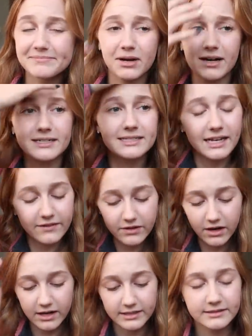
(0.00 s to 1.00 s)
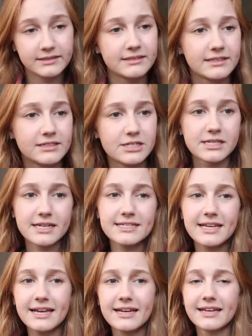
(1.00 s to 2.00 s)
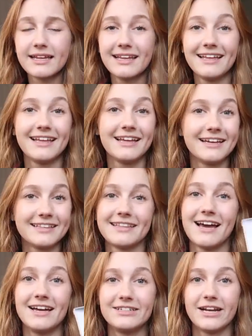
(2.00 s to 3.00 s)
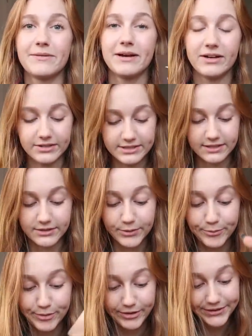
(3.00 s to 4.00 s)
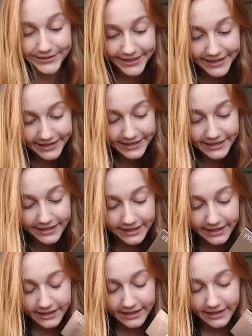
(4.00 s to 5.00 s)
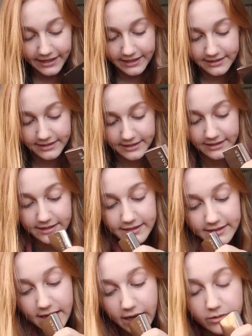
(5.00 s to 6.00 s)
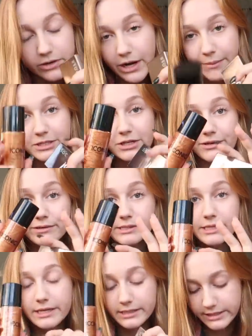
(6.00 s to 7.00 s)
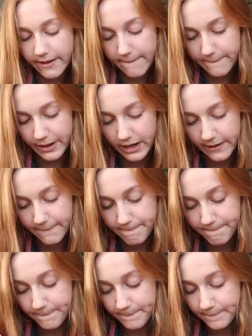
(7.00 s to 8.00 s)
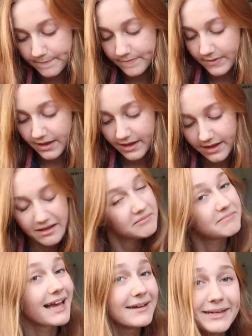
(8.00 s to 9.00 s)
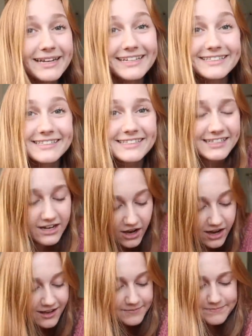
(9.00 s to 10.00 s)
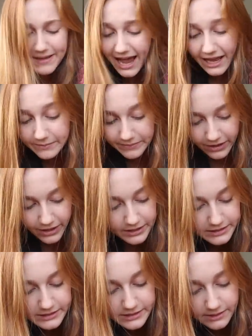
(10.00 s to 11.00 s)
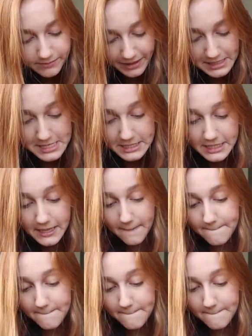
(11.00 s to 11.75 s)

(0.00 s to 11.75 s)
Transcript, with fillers: box that I've gotten just because like the eyeshadow palette is a little plain, and then I don't know how much I'll use this, but I mean, it's not a bad box by any